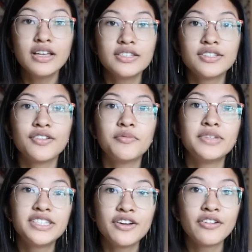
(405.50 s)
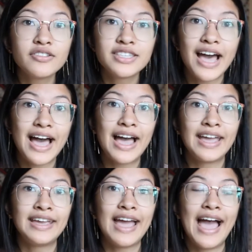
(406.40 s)
So the materials that
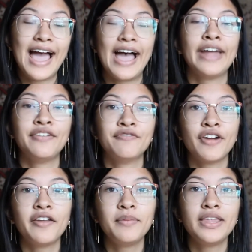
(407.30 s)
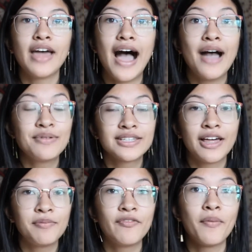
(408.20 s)
I had in front of me that I was
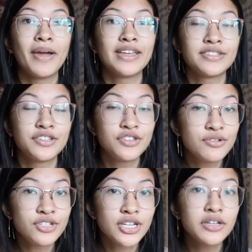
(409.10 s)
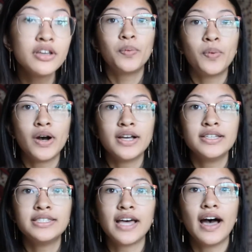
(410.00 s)
allowed from my institution
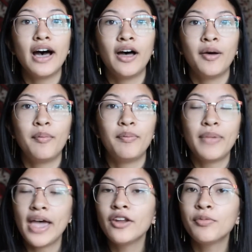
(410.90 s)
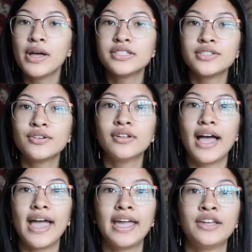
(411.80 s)
was a pen or pencil
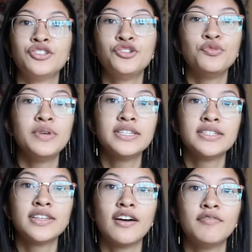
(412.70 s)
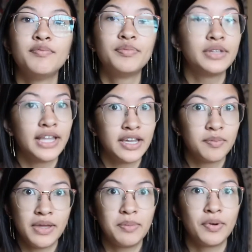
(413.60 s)
and 2 pieces of blank
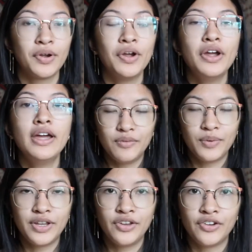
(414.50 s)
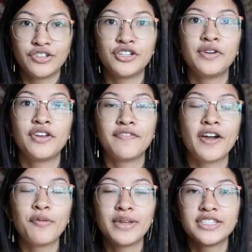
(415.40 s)
paper. When you're showing your
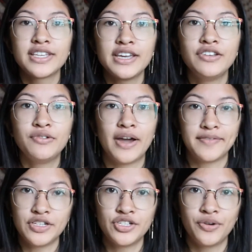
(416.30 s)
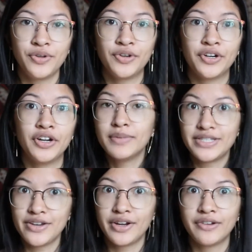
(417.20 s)
environment scan, you have to show your
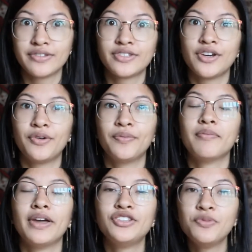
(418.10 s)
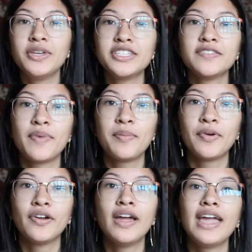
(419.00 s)
materials, so my 2 pieces of
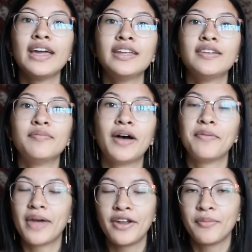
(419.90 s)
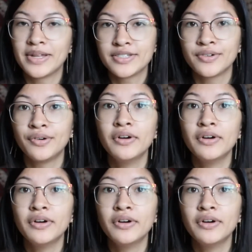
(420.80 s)
paper and my pen or pencil.